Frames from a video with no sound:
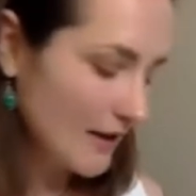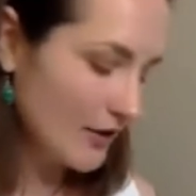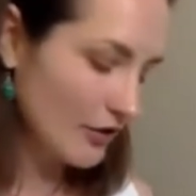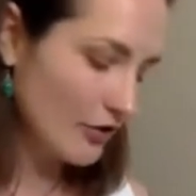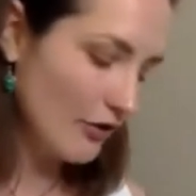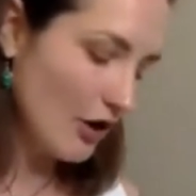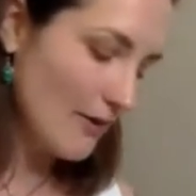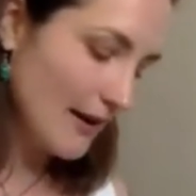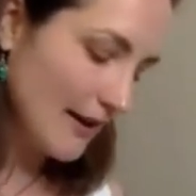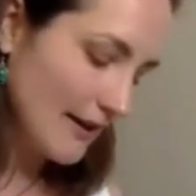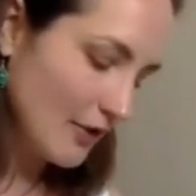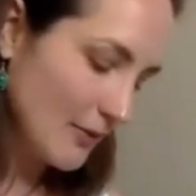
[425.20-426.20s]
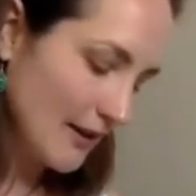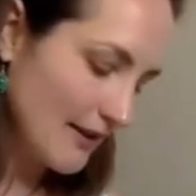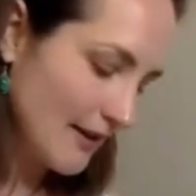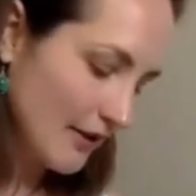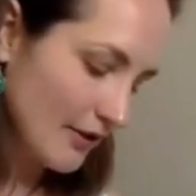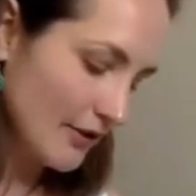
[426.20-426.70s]
the drawing that was
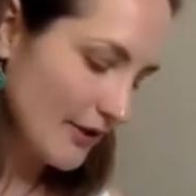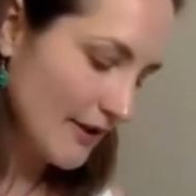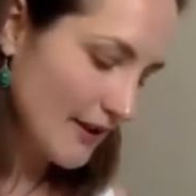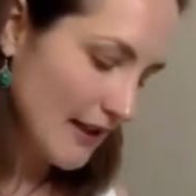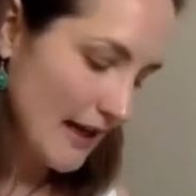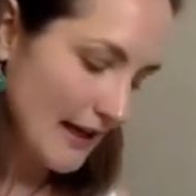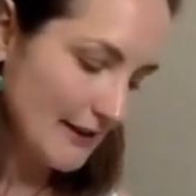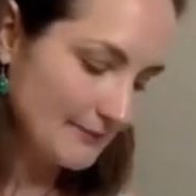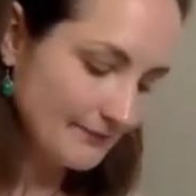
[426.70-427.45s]
there on the slide.